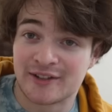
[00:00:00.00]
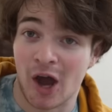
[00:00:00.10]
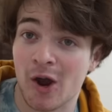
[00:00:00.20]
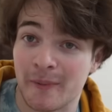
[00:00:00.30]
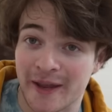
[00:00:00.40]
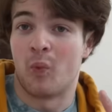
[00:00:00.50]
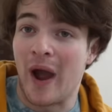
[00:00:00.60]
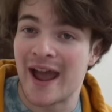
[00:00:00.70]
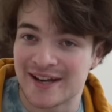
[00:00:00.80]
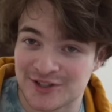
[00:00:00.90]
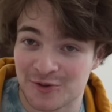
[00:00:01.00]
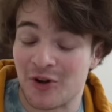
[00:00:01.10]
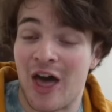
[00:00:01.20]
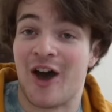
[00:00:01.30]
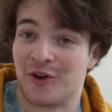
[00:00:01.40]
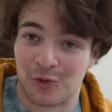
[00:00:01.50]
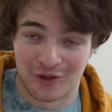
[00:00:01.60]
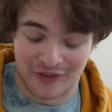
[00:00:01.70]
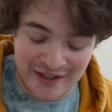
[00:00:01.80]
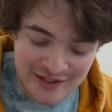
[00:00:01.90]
Toby, where did you learn all of this